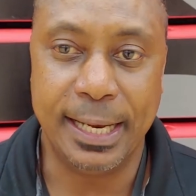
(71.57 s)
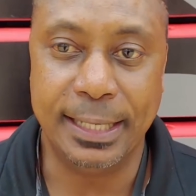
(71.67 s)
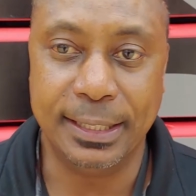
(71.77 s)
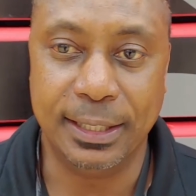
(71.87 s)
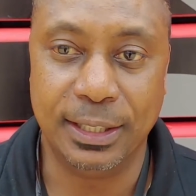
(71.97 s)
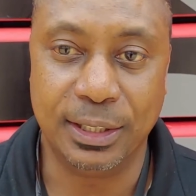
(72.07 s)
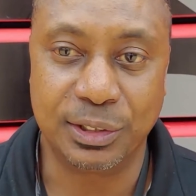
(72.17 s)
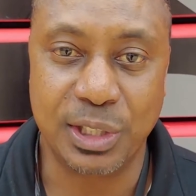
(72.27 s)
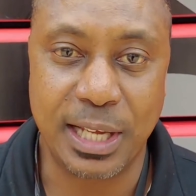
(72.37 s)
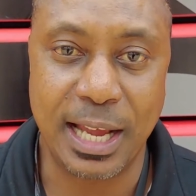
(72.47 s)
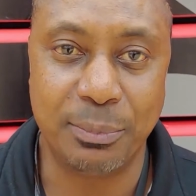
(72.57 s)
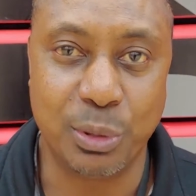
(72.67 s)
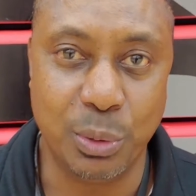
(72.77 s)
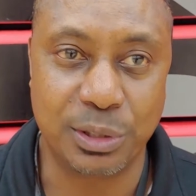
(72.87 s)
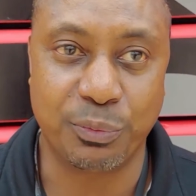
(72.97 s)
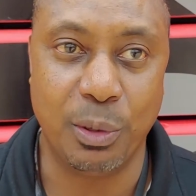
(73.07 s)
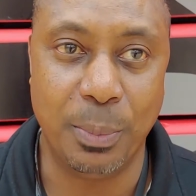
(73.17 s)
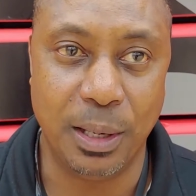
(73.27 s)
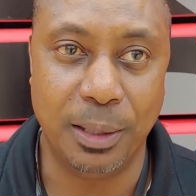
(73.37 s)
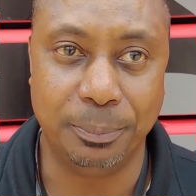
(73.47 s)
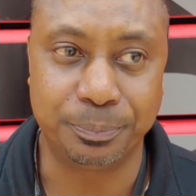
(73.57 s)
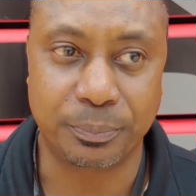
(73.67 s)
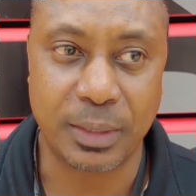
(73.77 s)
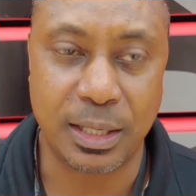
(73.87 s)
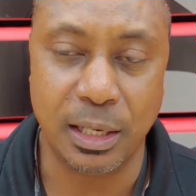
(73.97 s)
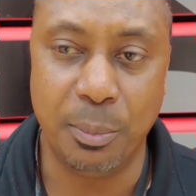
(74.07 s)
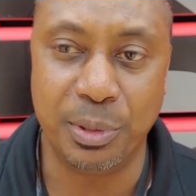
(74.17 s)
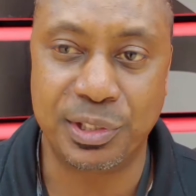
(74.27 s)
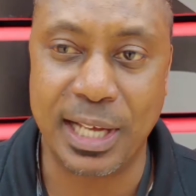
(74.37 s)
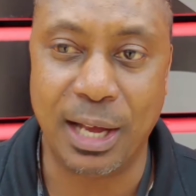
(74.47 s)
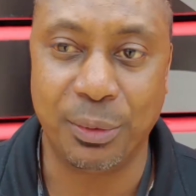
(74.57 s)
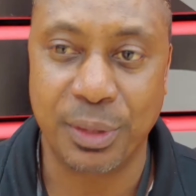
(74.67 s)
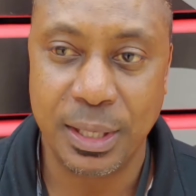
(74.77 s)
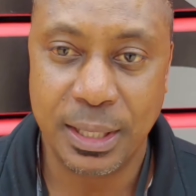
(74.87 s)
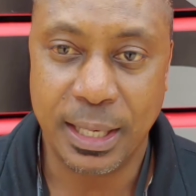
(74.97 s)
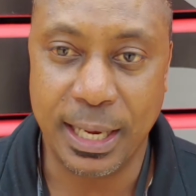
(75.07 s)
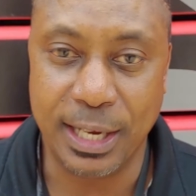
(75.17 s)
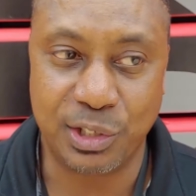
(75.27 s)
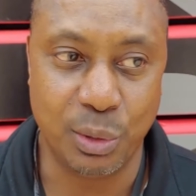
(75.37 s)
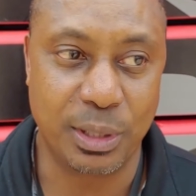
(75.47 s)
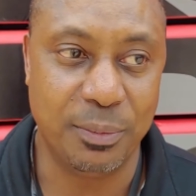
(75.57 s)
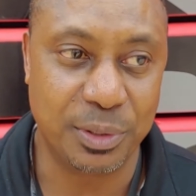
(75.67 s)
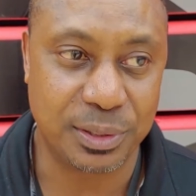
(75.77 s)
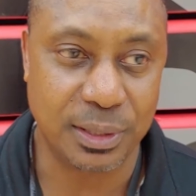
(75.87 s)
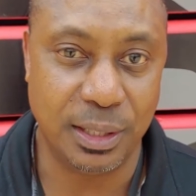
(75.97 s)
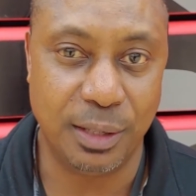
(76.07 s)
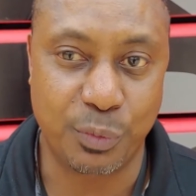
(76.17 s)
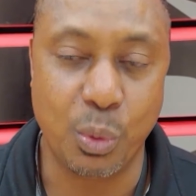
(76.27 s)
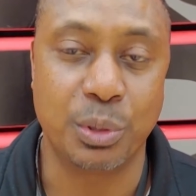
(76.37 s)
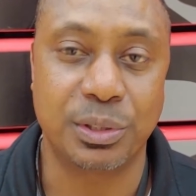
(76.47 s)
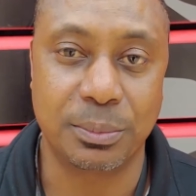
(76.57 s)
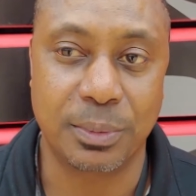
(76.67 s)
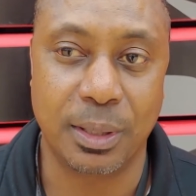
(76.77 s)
And she came to us from Columbus South. And she'll give us, of course,